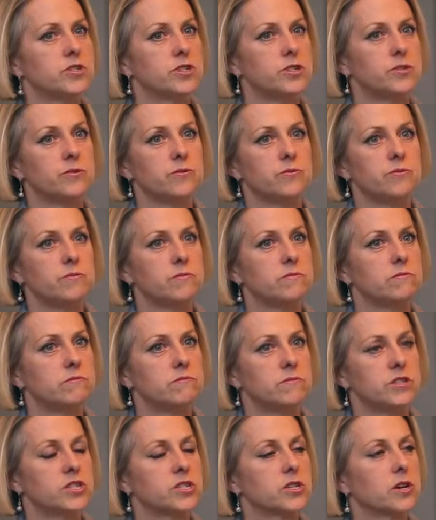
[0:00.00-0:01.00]
to
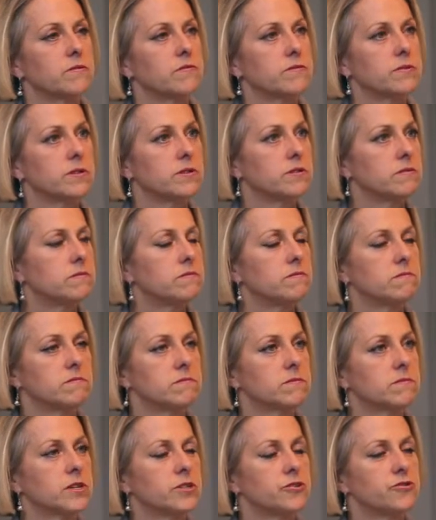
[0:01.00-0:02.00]
discover
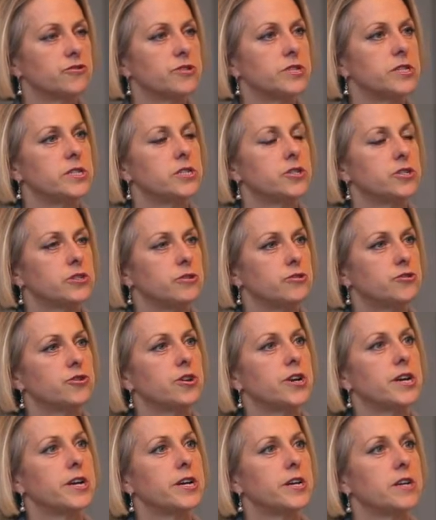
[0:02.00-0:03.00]
countries, to do
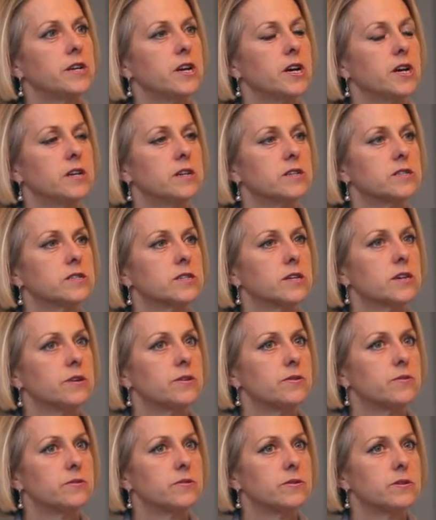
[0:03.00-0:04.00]
trade.
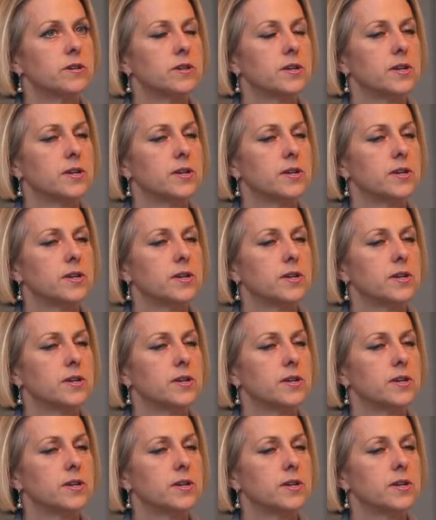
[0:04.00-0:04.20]
So